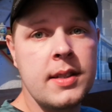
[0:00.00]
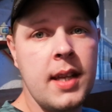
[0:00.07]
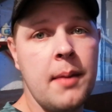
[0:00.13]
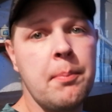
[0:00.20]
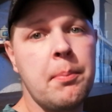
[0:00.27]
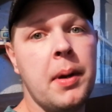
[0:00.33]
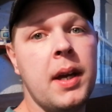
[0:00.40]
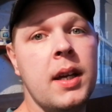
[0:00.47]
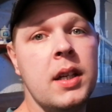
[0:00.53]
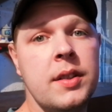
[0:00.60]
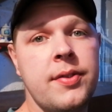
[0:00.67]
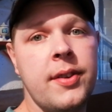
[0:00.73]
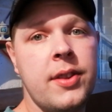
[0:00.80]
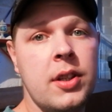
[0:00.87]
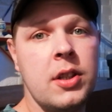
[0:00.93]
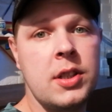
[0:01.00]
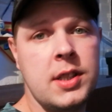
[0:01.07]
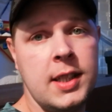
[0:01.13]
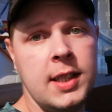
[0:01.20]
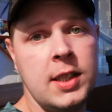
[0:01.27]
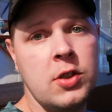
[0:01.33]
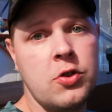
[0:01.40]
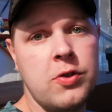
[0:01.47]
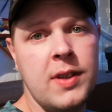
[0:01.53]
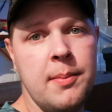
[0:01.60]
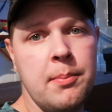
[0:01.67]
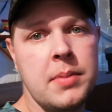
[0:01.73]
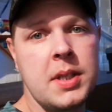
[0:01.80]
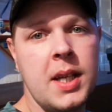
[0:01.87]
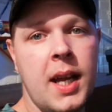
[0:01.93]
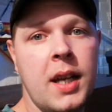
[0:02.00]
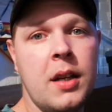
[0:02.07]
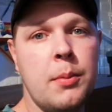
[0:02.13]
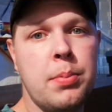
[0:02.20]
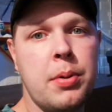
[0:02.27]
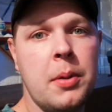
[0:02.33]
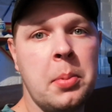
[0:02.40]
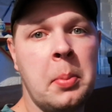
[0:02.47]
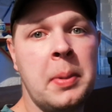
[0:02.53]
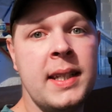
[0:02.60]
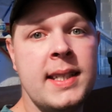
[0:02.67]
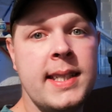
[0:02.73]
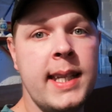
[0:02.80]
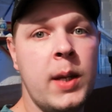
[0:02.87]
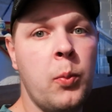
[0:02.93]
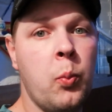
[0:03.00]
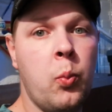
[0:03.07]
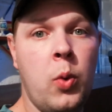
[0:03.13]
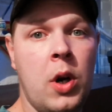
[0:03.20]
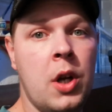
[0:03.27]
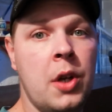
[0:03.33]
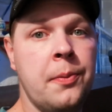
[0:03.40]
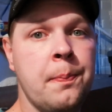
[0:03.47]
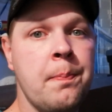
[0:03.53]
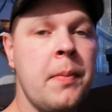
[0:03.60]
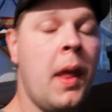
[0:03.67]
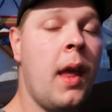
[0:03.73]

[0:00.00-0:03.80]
£10 for 13 shrimps, and I'll probably see one.